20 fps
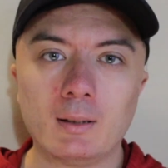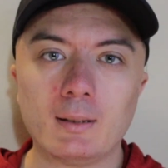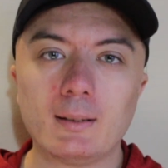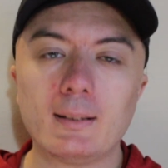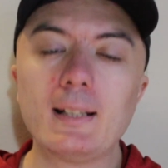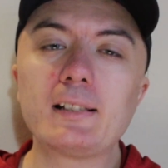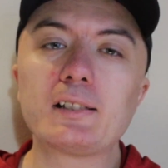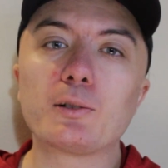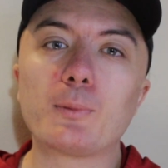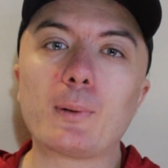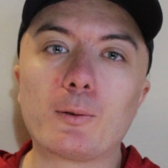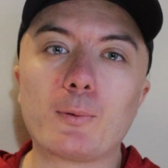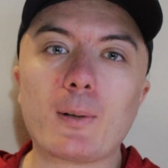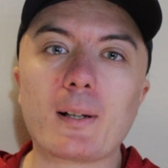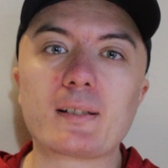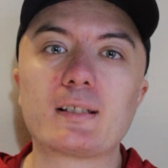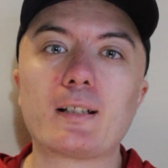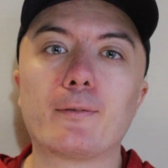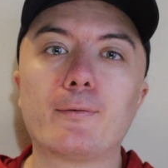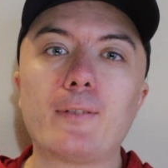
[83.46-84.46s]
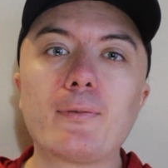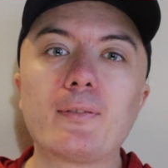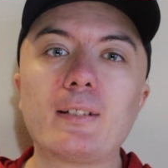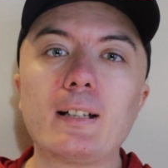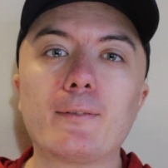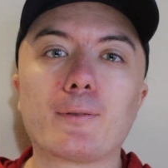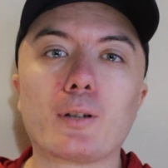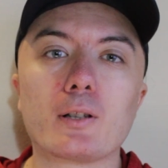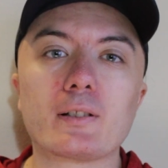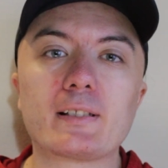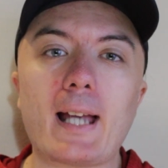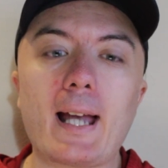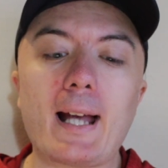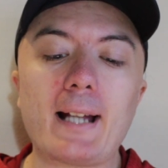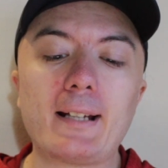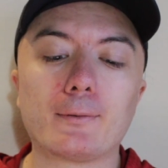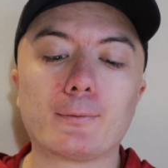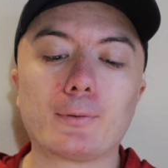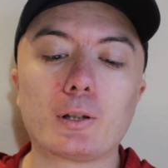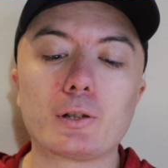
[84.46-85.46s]
This week was the 51st
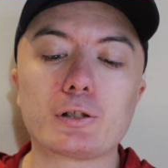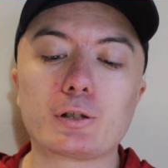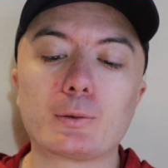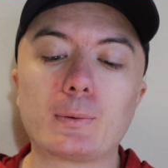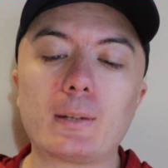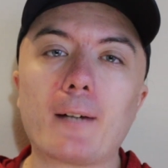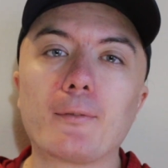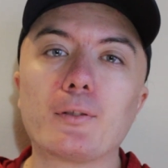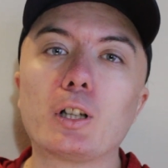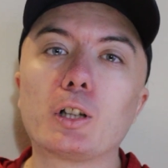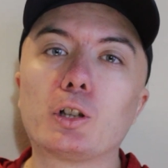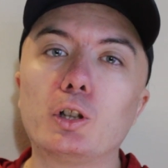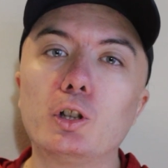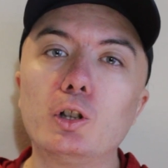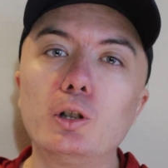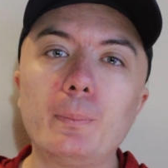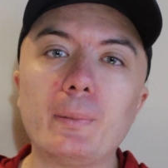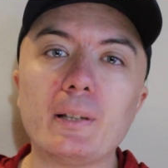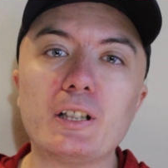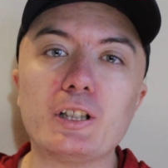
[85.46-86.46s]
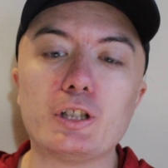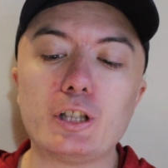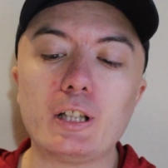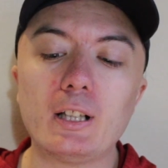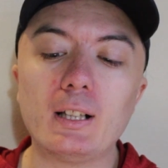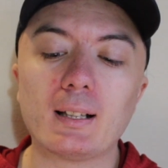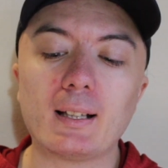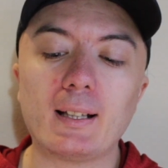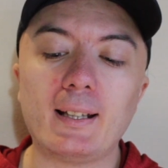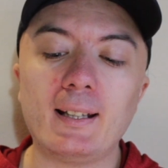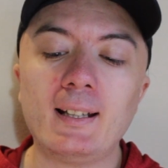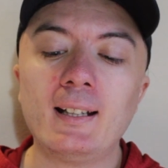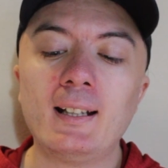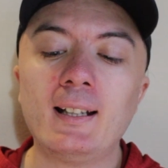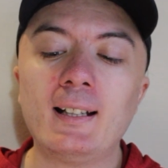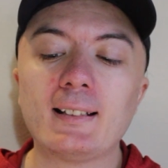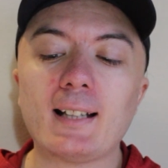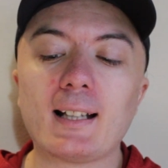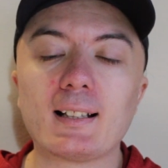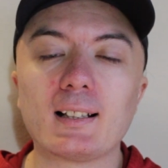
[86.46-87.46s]
anniversary of the coup in Chile
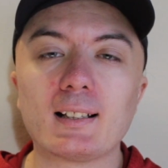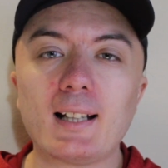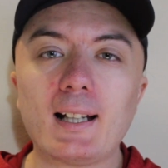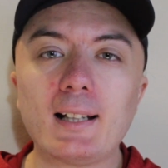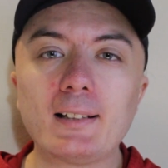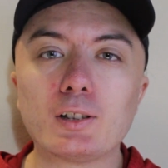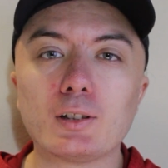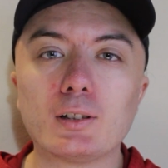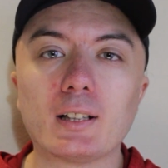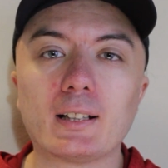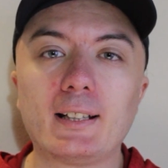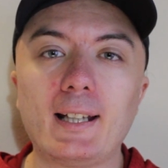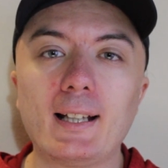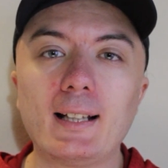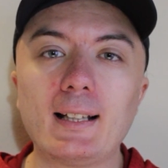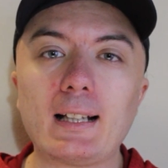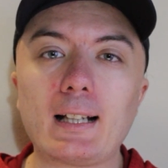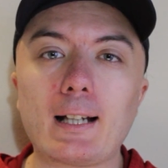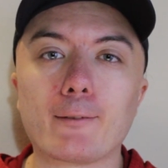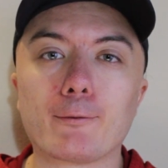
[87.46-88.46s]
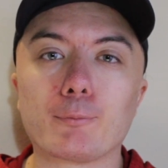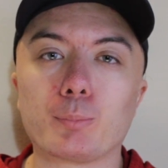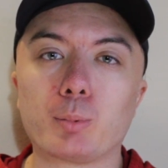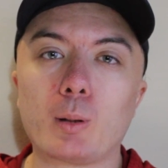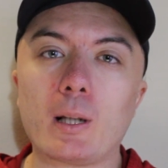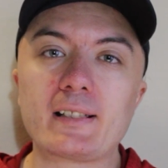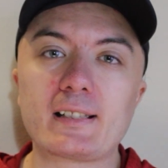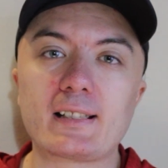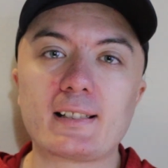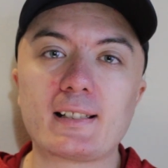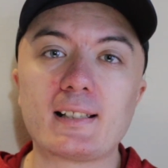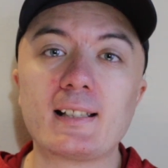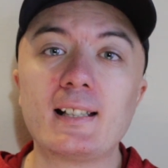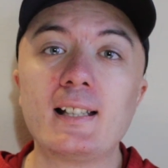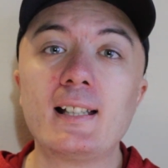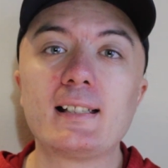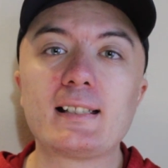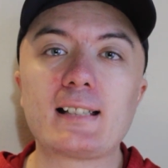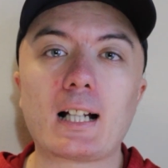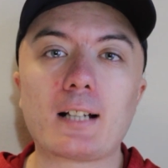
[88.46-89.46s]
that led to the killing of President
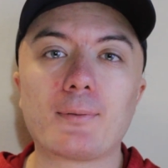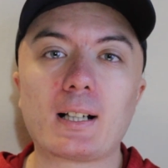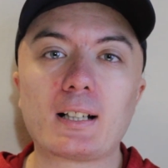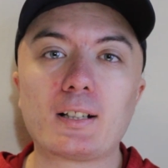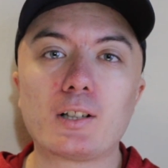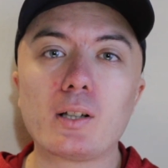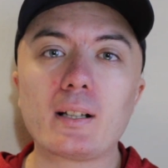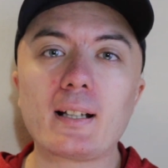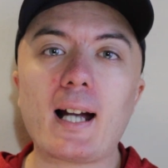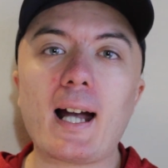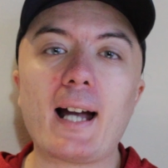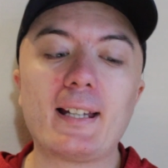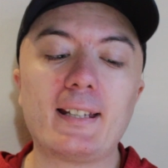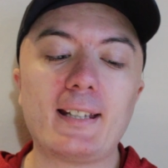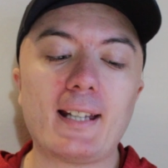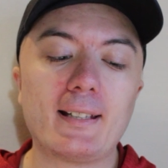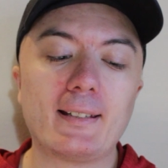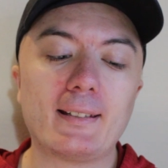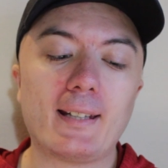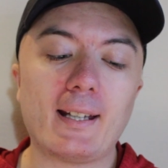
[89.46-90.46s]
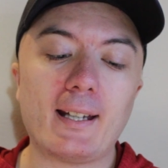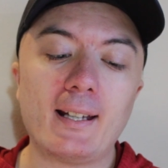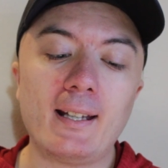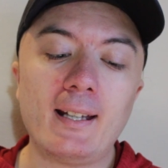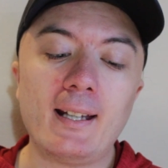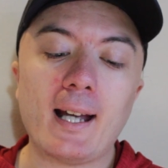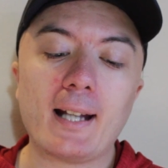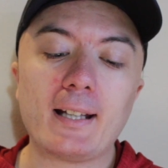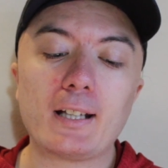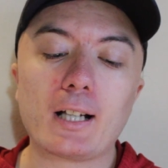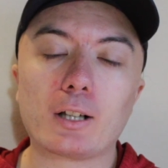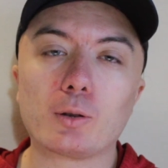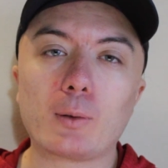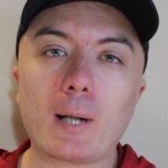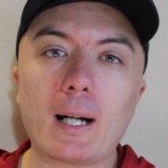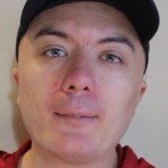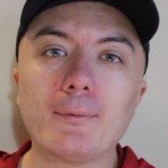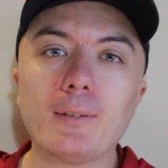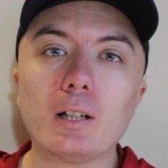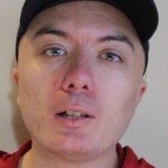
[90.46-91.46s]
Salvador Allende and the
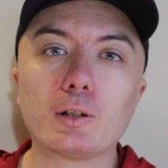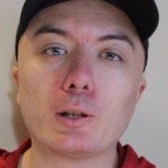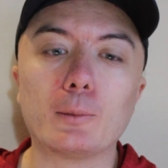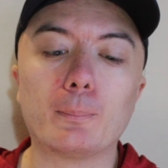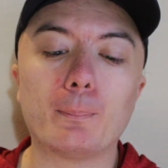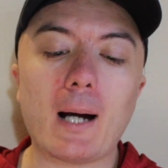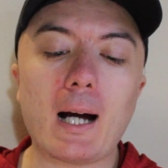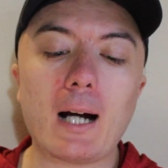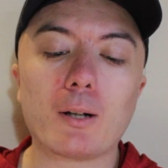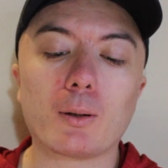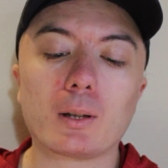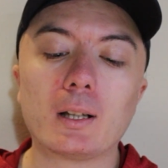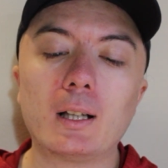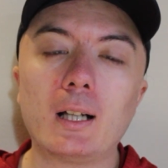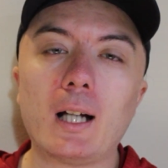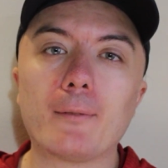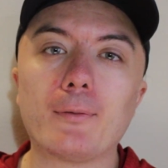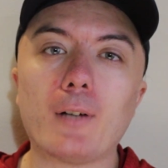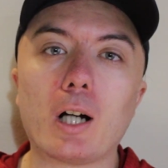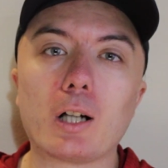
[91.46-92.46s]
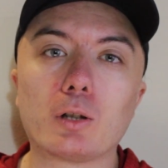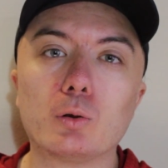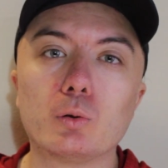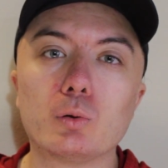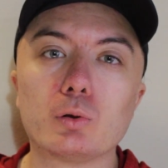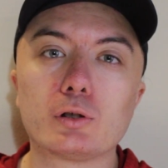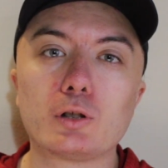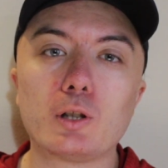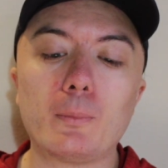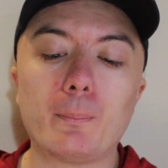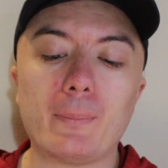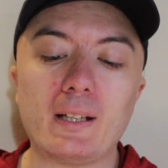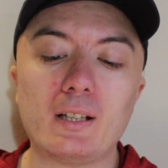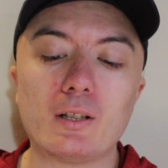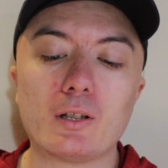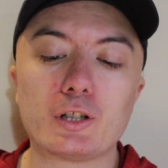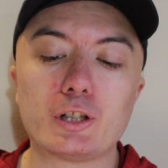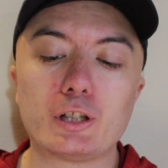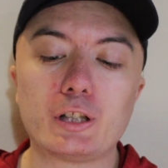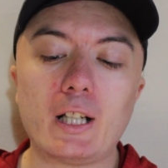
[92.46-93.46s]
arrival to power of Augusto
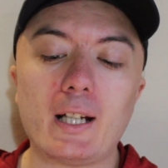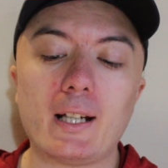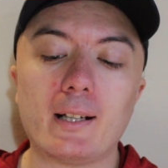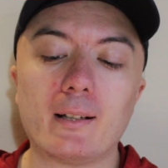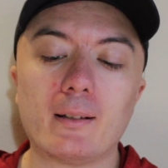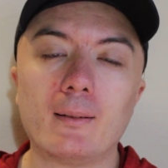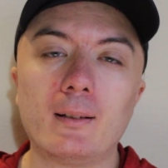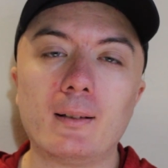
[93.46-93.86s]
Pinochet.